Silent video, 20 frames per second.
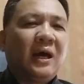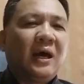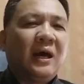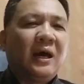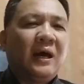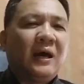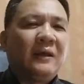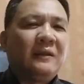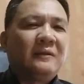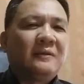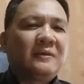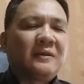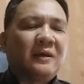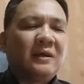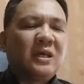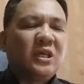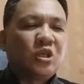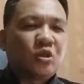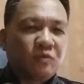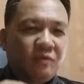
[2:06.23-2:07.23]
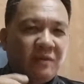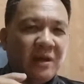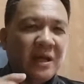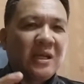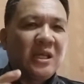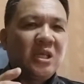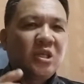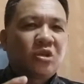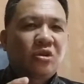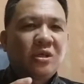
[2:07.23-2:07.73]
And it's
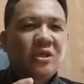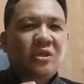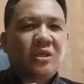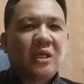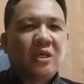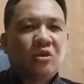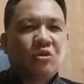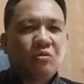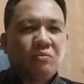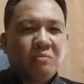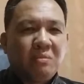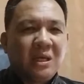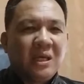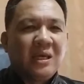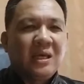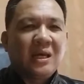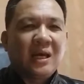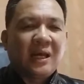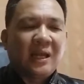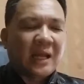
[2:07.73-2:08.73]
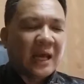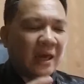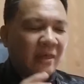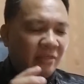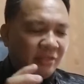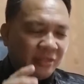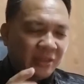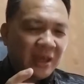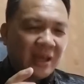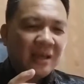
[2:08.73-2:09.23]
very interesting to me, and I
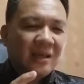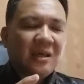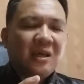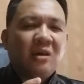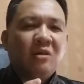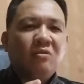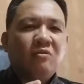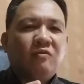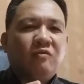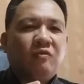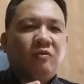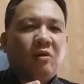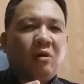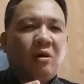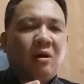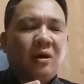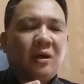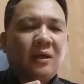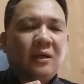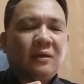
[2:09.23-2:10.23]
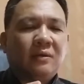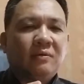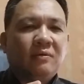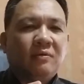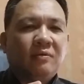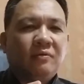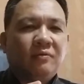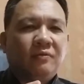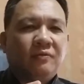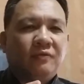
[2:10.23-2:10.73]
thank you for
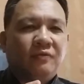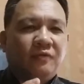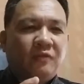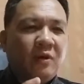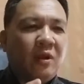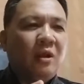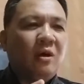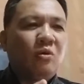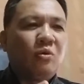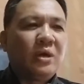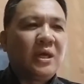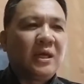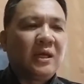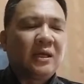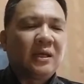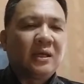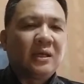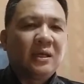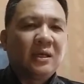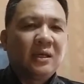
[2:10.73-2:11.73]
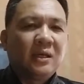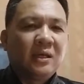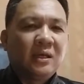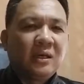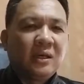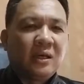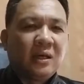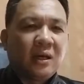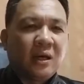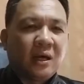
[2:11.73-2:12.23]
following
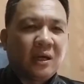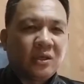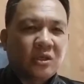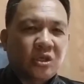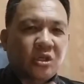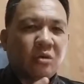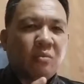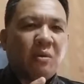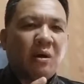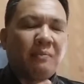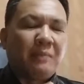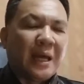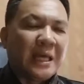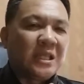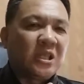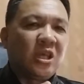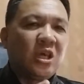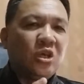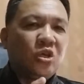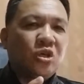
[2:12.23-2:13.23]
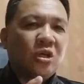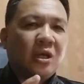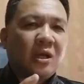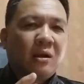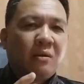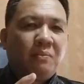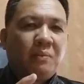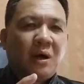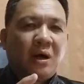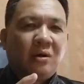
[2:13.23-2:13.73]
some of my
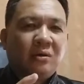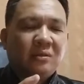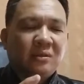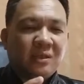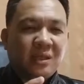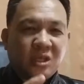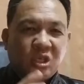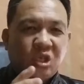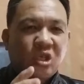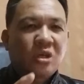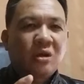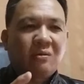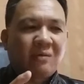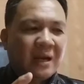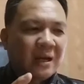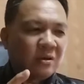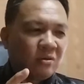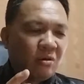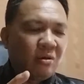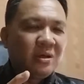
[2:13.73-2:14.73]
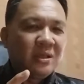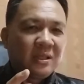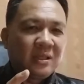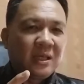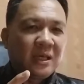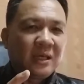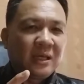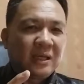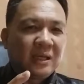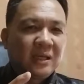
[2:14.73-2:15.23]
teaching about the seer
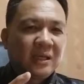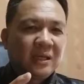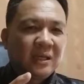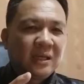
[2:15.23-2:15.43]
anointing.